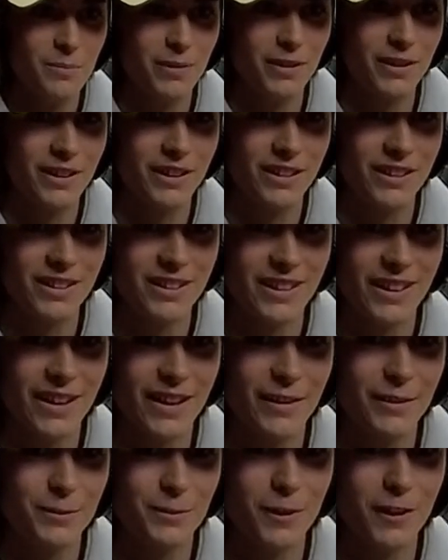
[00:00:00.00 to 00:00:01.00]
But
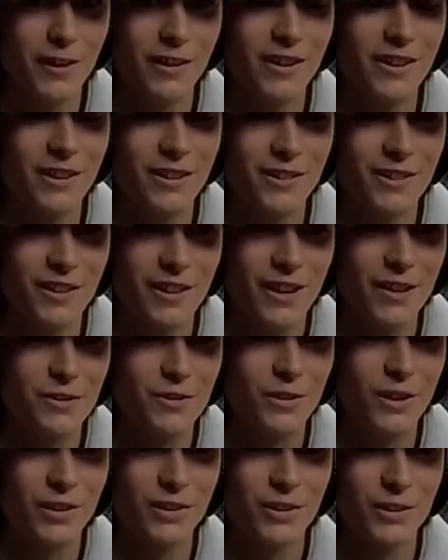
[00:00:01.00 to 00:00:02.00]
yeah, walking into that
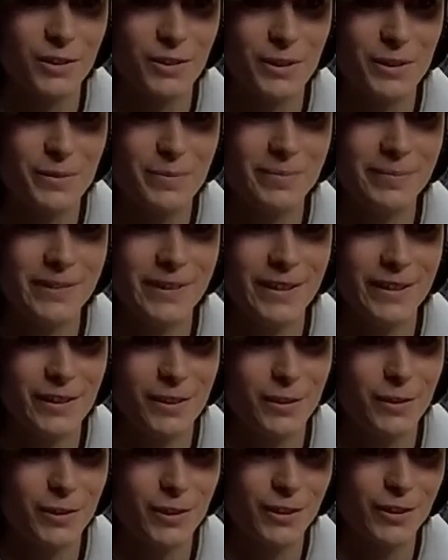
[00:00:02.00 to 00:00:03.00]
dressing room,
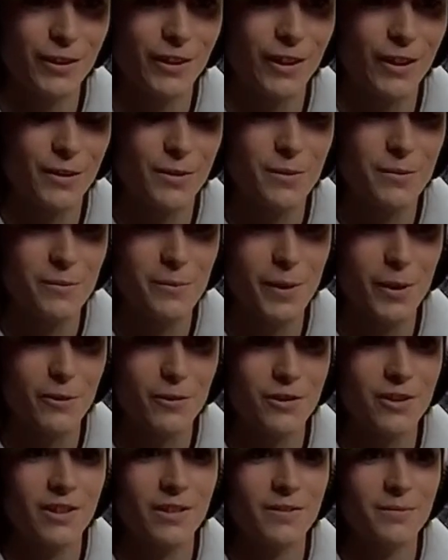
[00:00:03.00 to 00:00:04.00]
there's a lot of
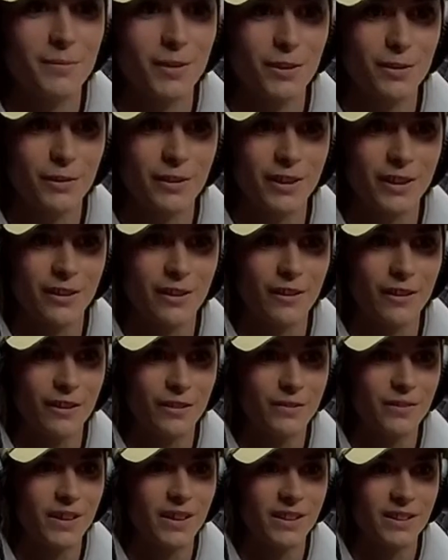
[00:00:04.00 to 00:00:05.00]
emotion between all
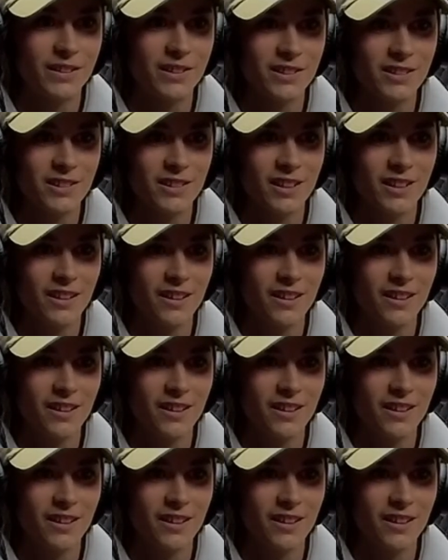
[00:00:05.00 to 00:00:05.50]
of us.